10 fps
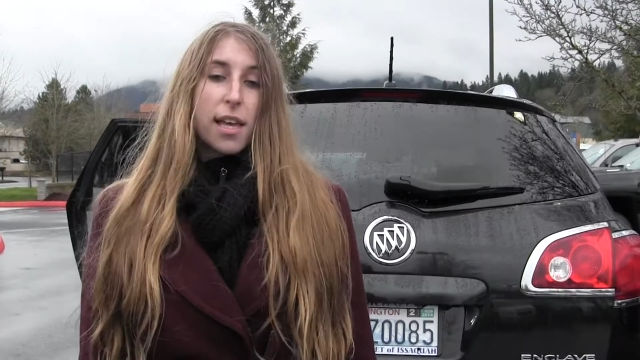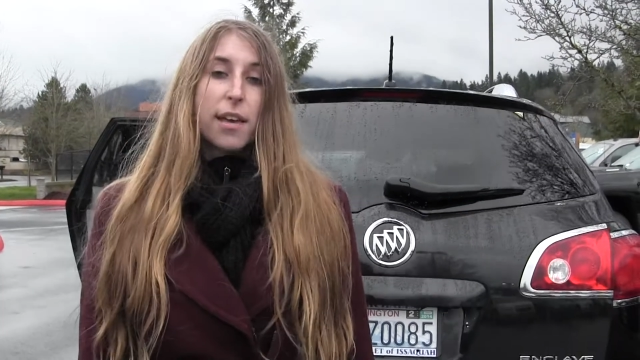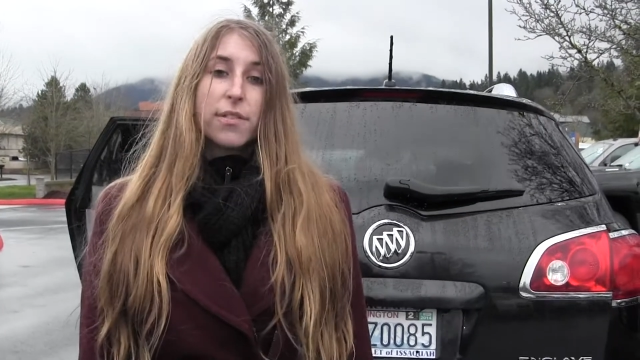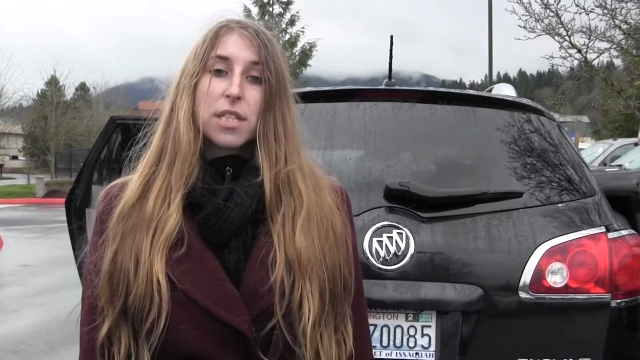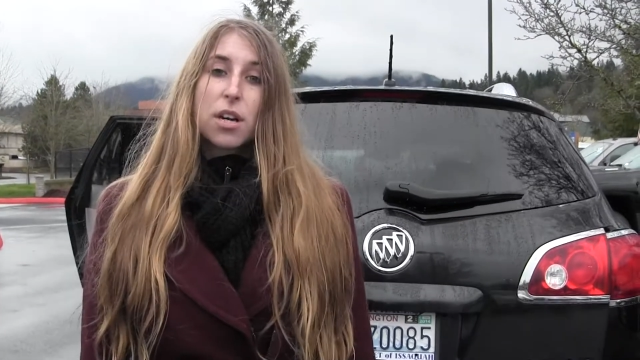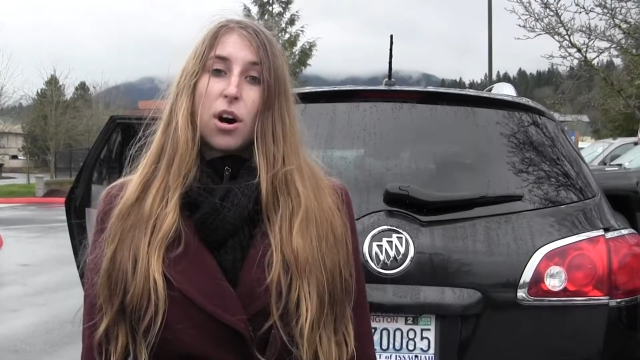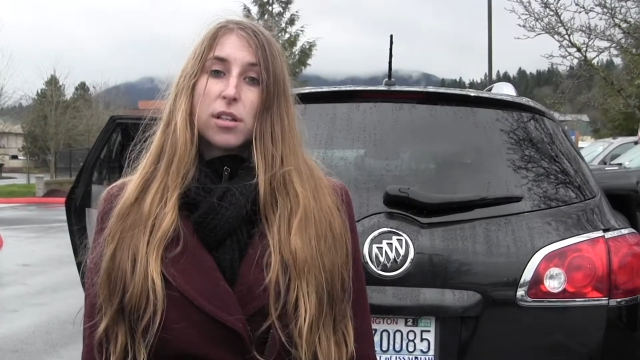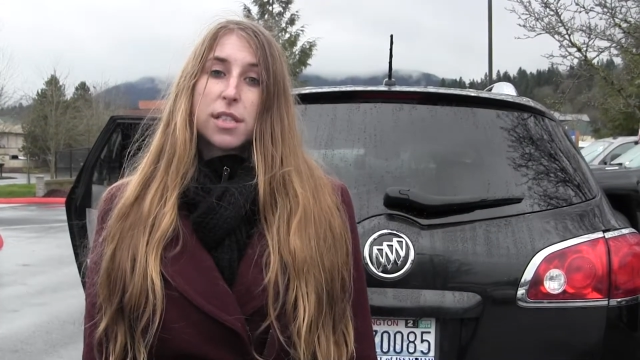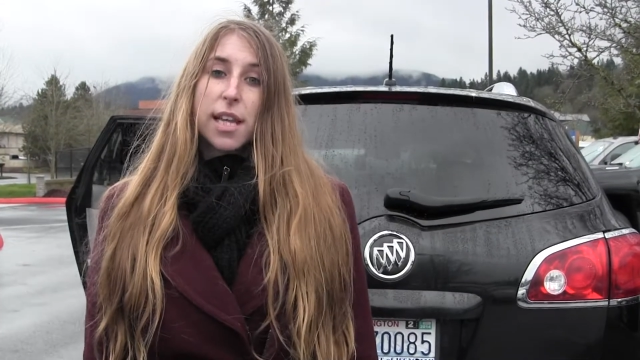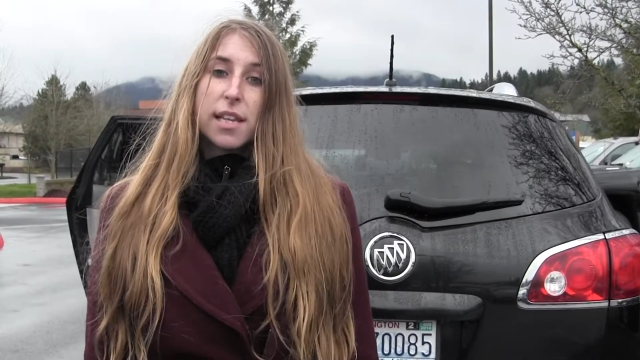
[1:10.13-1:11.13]
Give us a
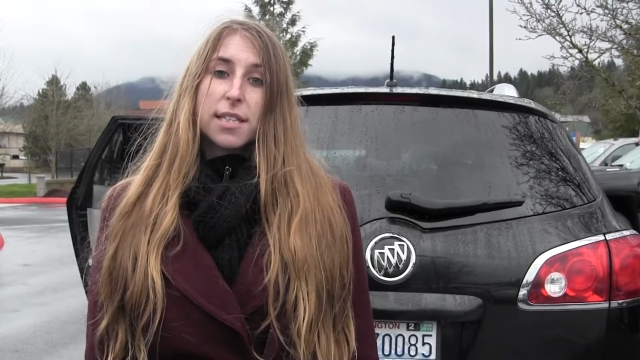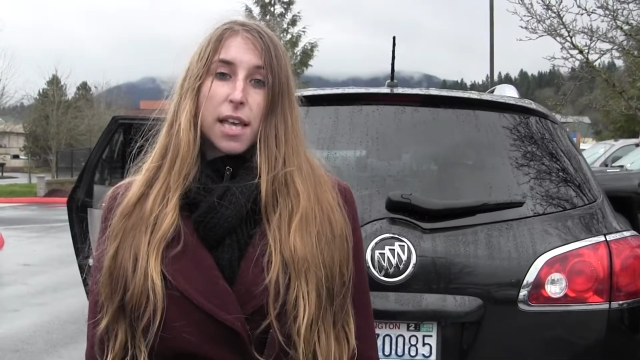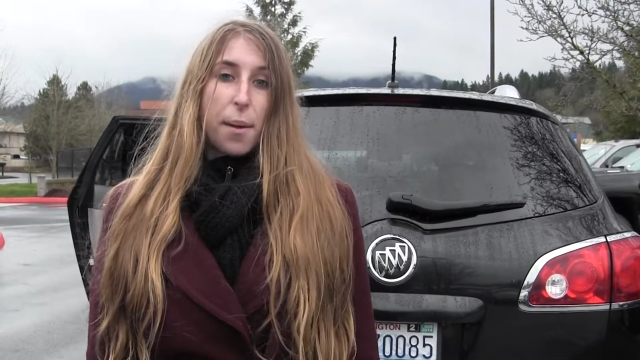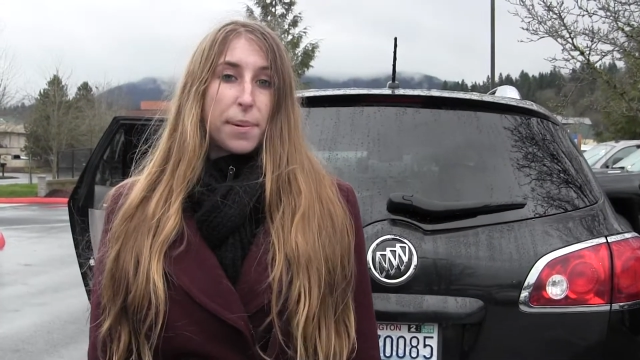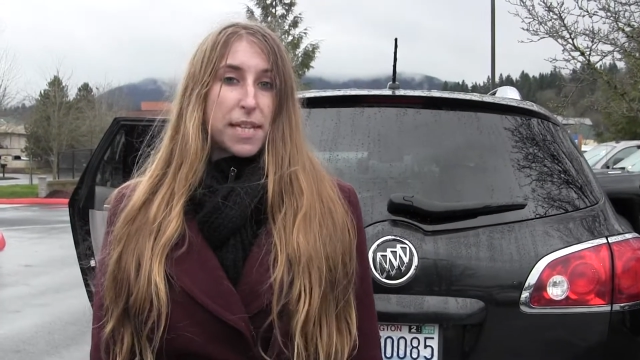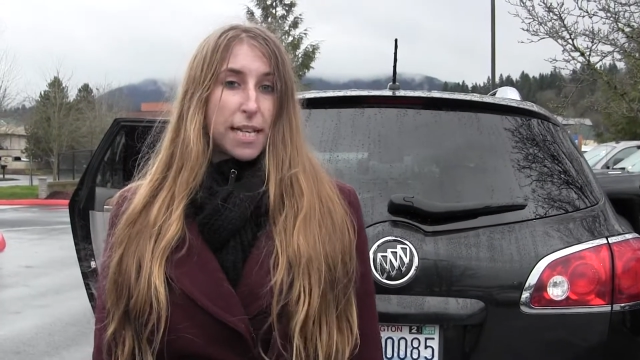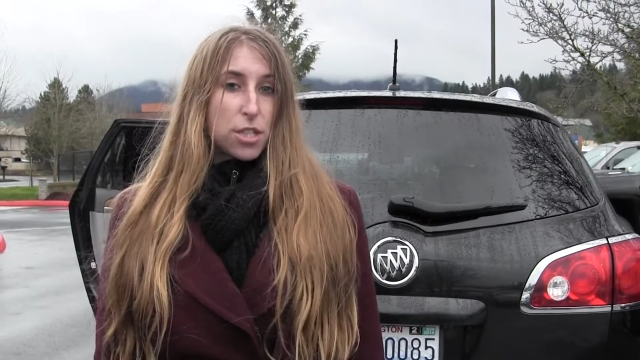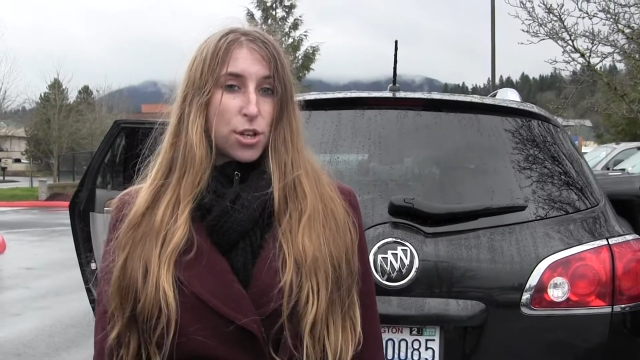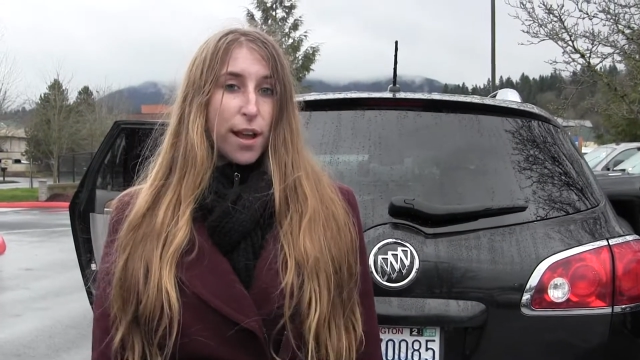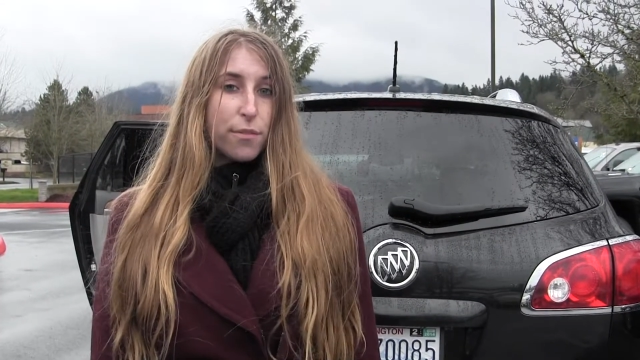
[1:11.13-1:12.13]
call today to set up a
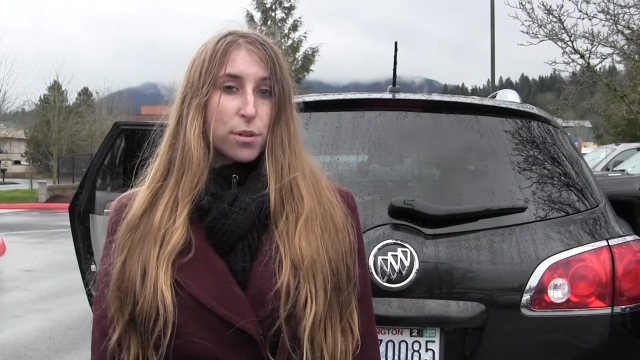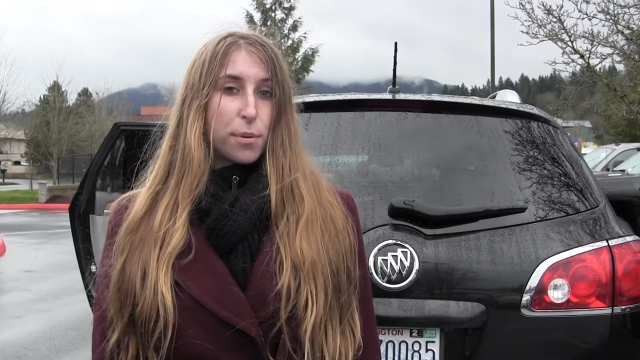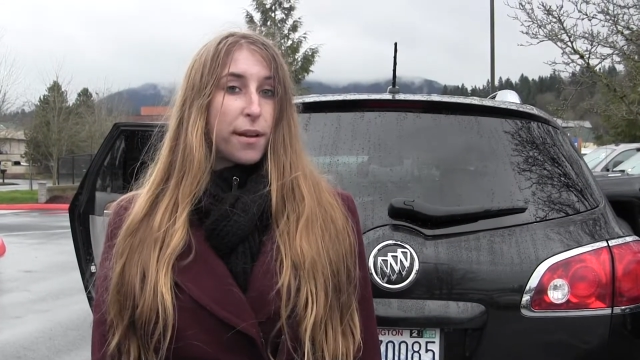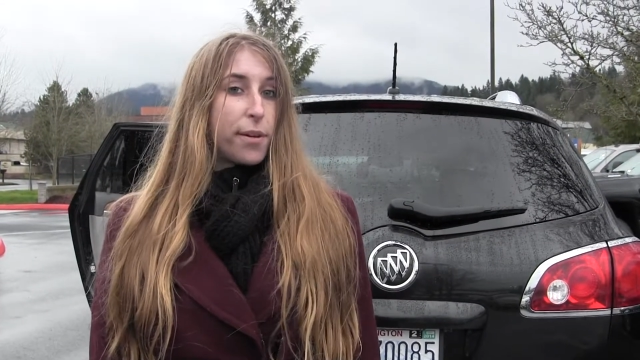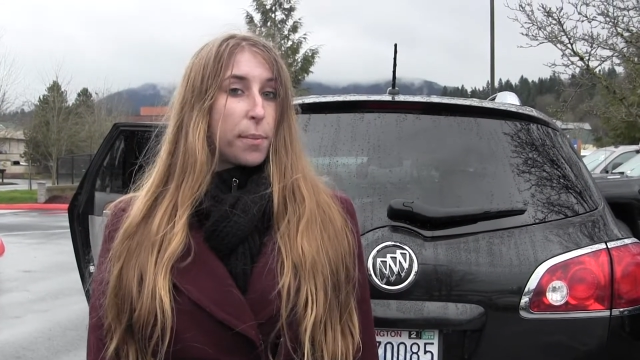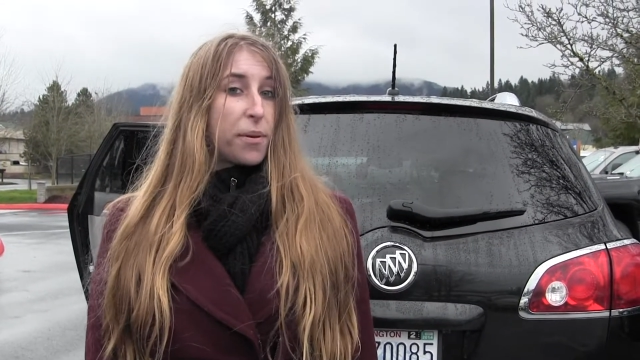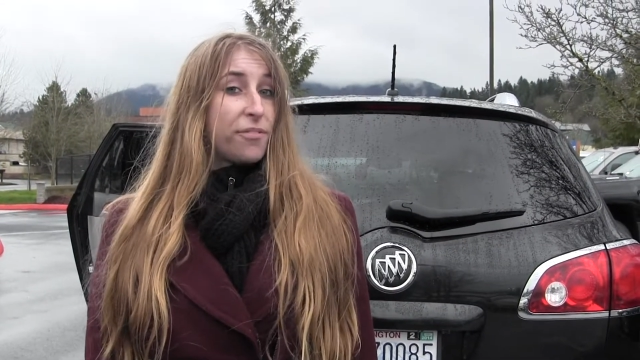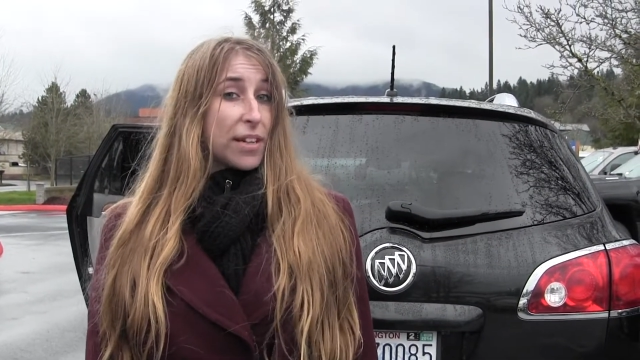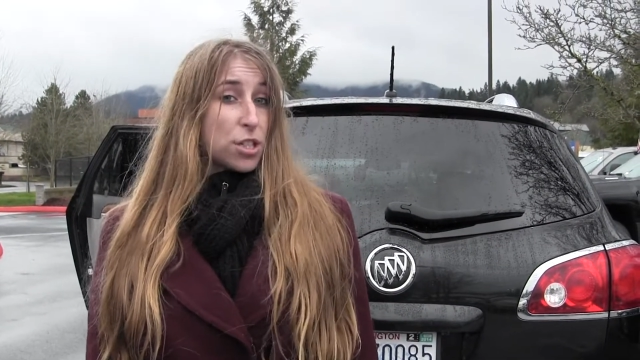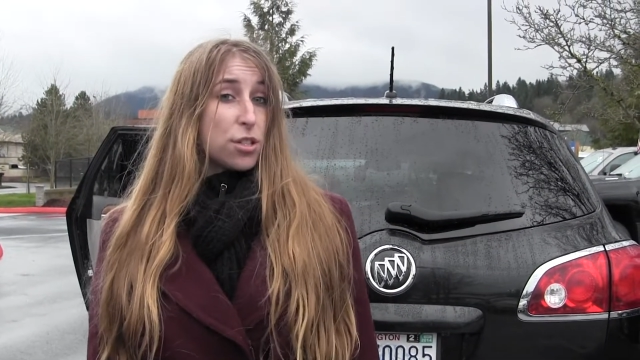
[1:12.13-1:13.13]
test drive with one of our
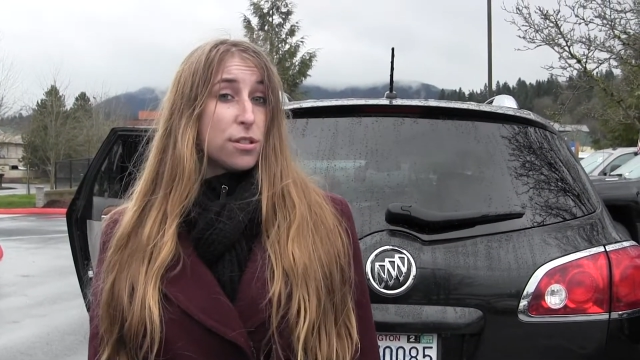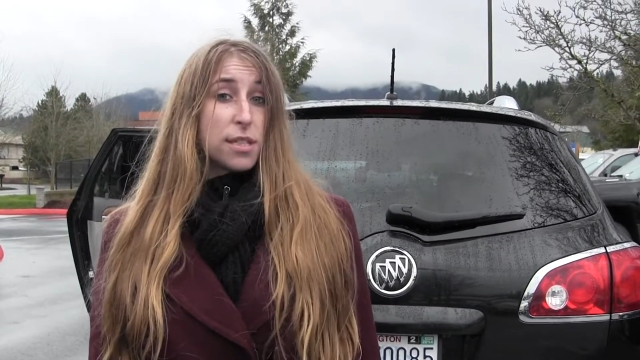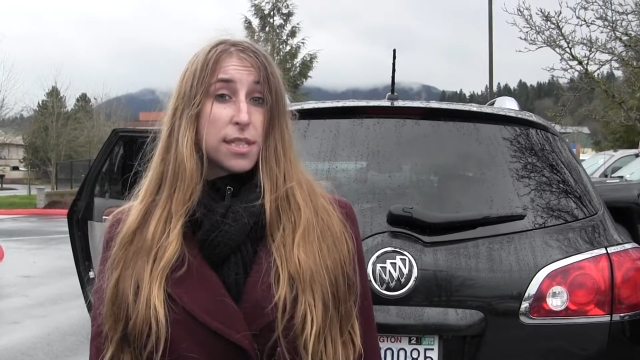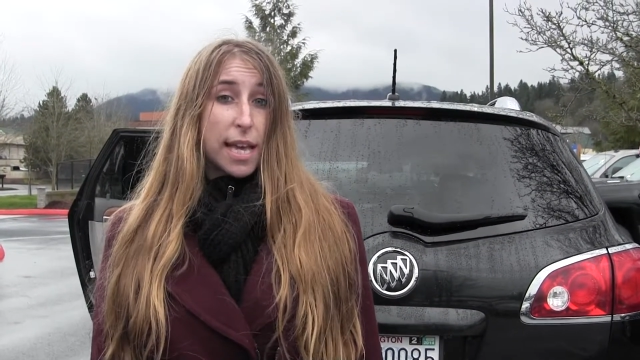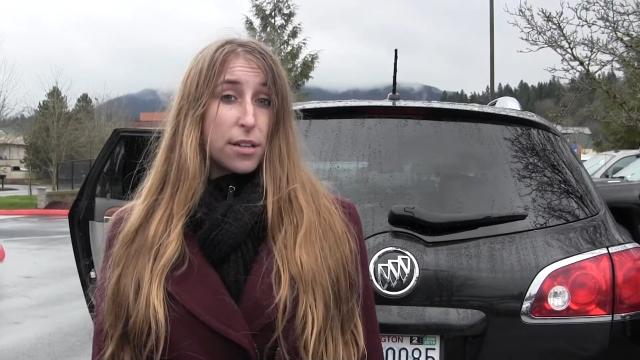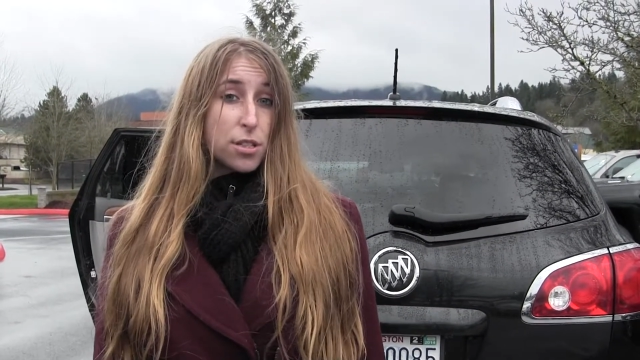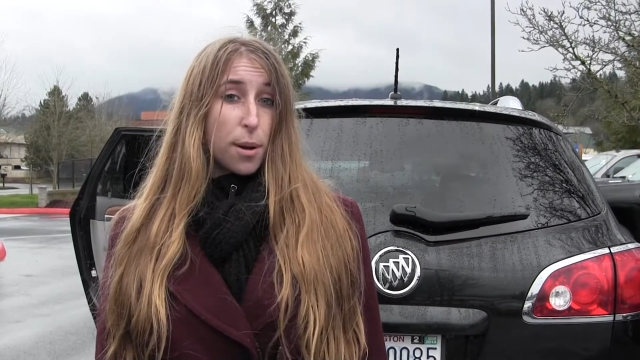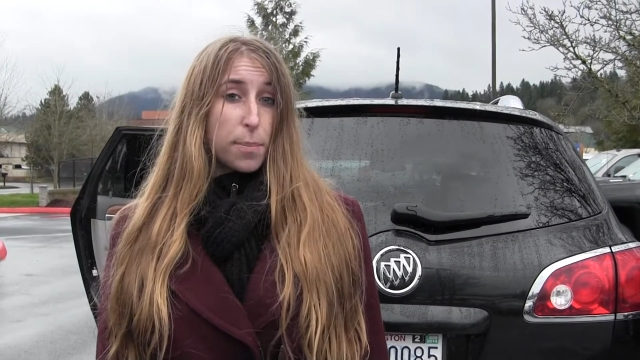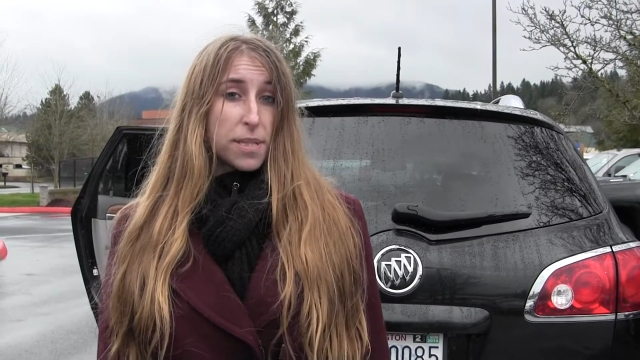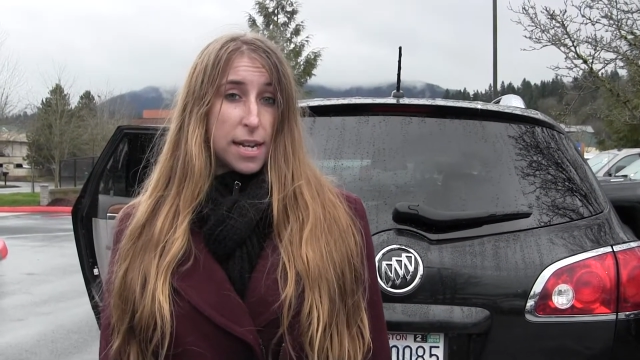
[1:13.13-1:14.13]
professional sales
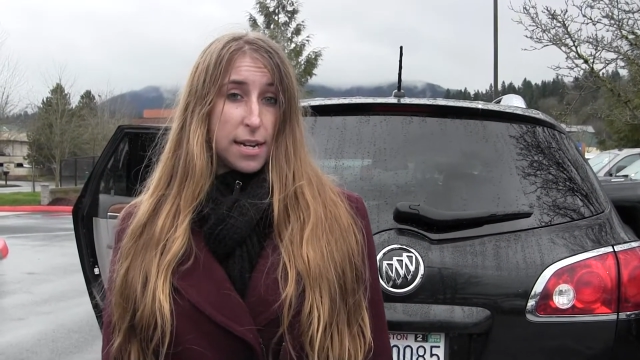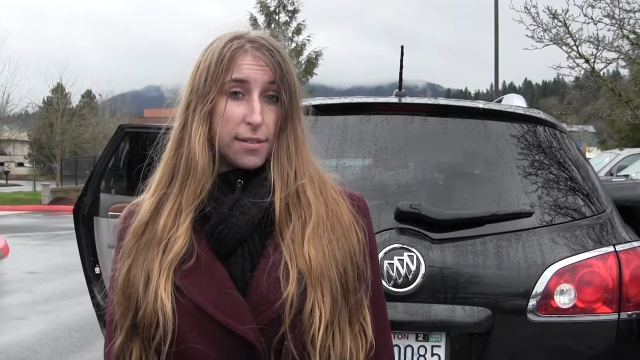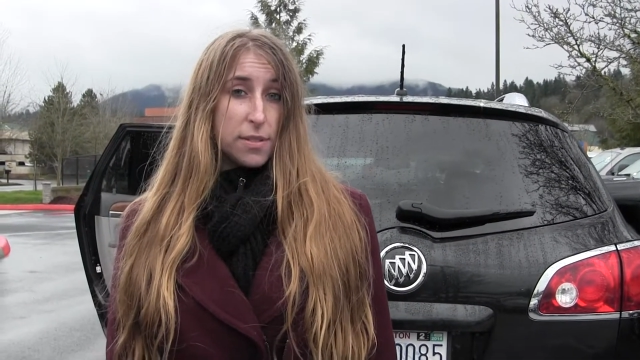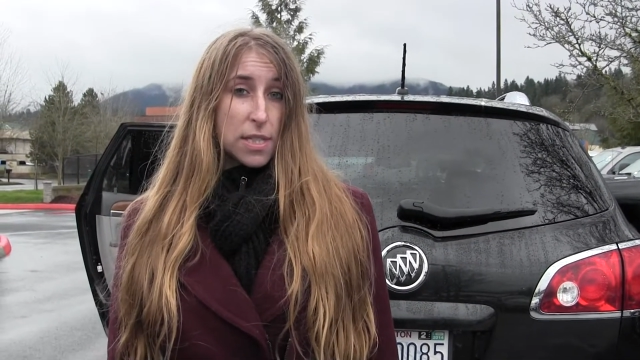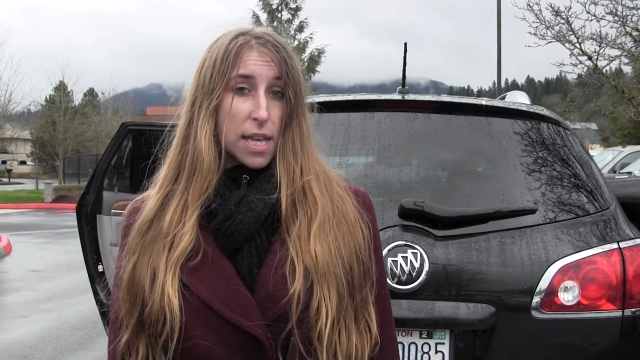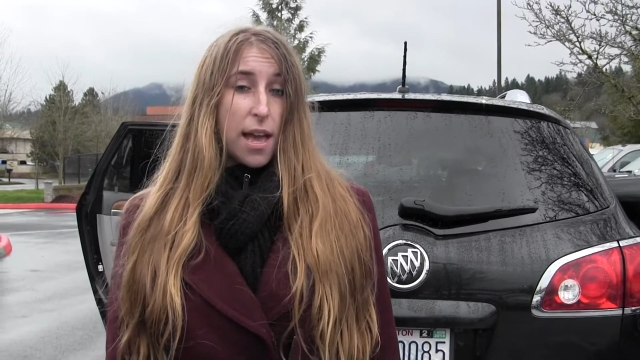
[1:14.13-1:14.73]
representatives